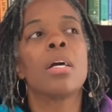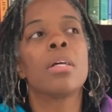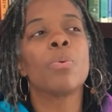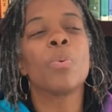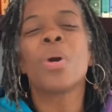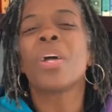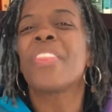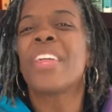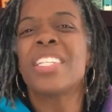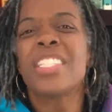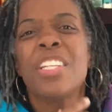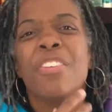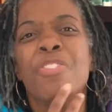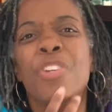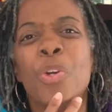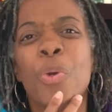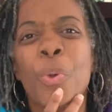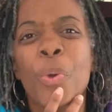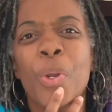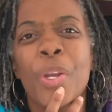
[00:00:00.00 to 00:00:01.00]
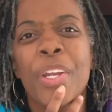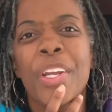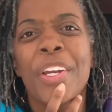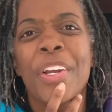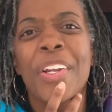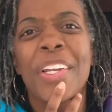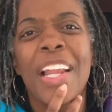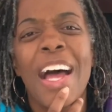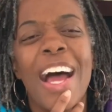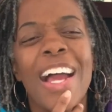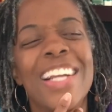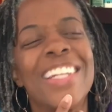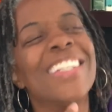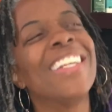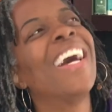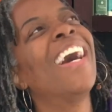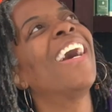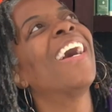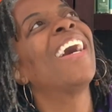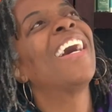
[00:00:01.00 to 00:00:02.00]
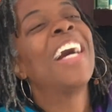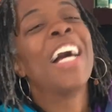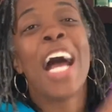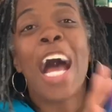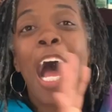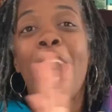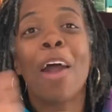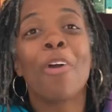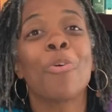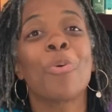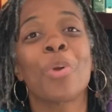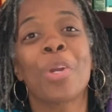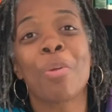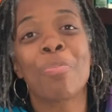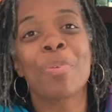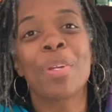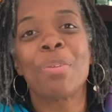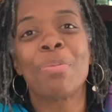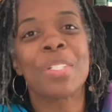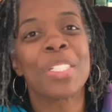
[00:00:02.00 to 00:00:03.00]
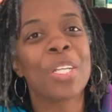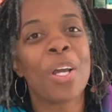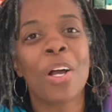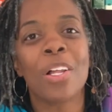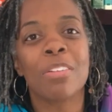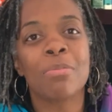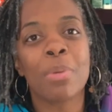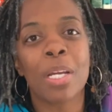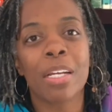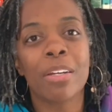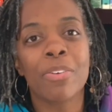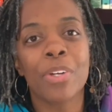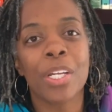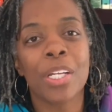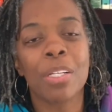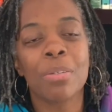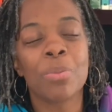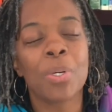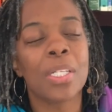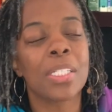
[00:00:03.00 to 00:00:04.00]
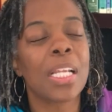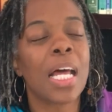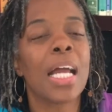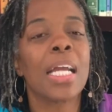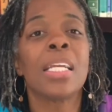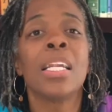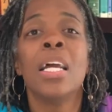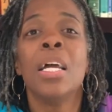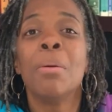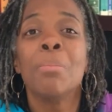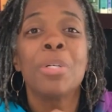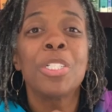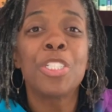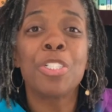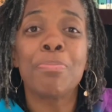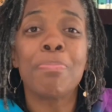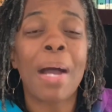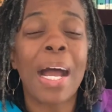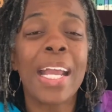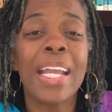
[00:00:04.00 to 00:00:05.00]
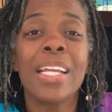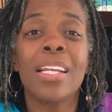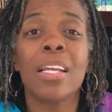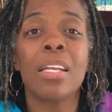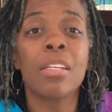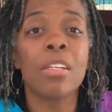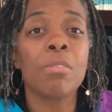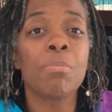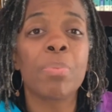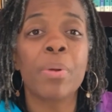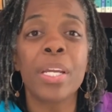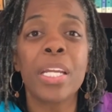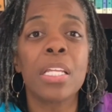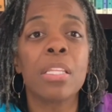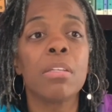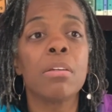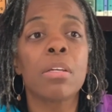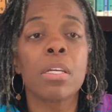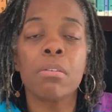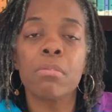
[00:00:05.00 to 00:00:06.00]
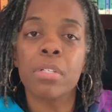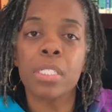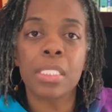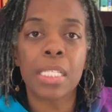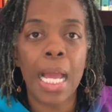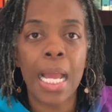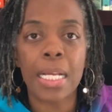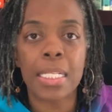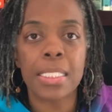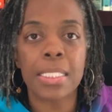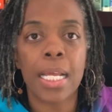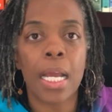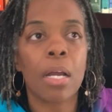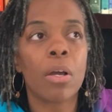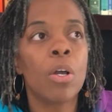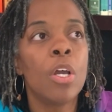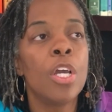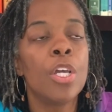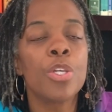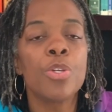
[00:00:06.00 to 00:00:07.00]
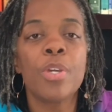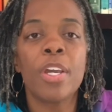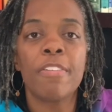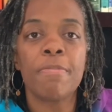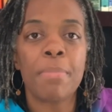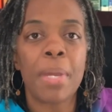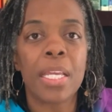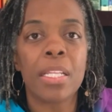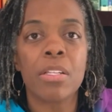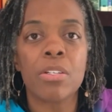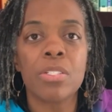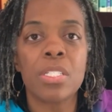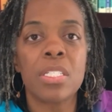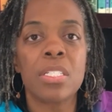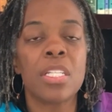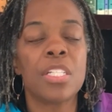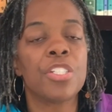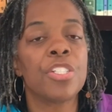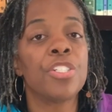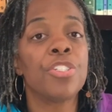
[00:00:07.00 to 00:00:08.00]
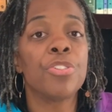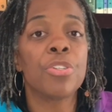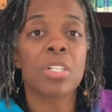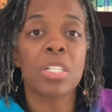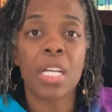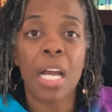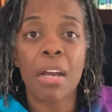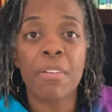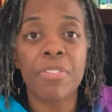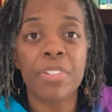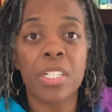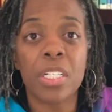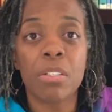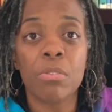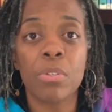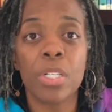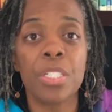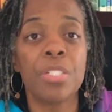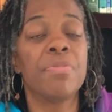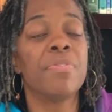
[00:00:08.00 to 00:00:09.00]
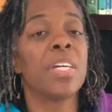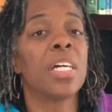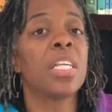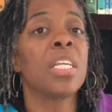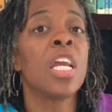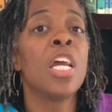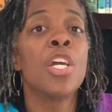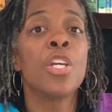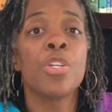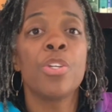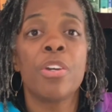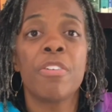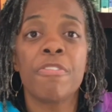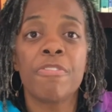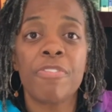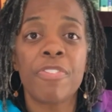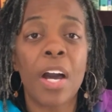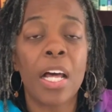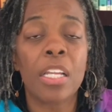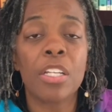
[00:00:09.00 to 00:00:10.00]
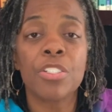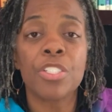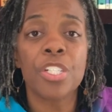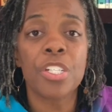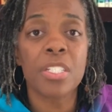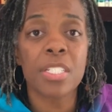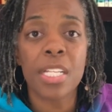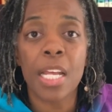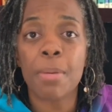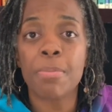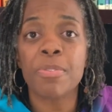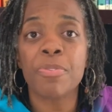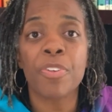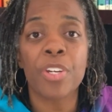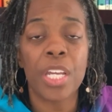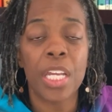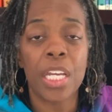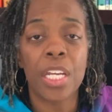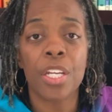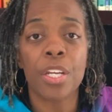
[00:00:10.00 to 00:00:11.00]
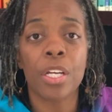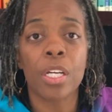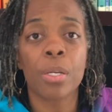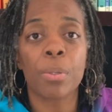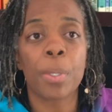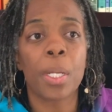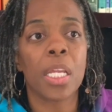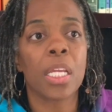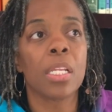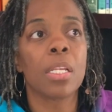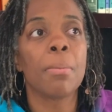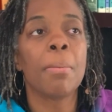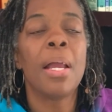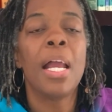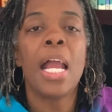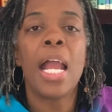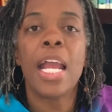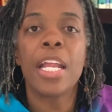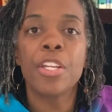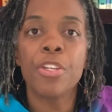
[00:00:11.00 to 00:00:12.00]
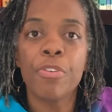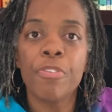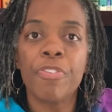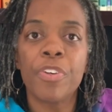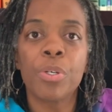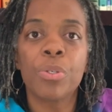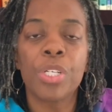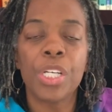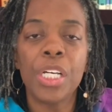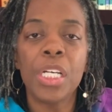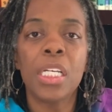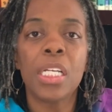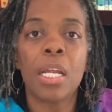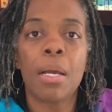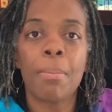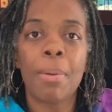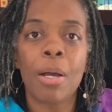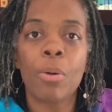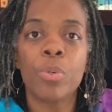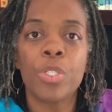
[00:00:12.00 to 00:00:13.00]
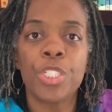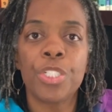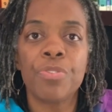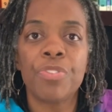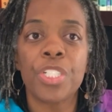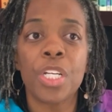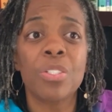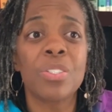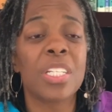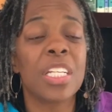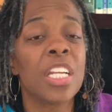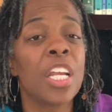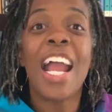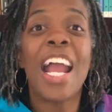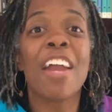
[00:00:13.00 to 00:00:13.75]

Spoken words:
Well, that's if you're ordering it online. I order pretty much all of my curriculum online, but you buy it and you breathe. You can relax now. You have made those decisions. You're confident in what you've done. You have followed your steps for getting your curriculum, and you feel good about what you've chosen.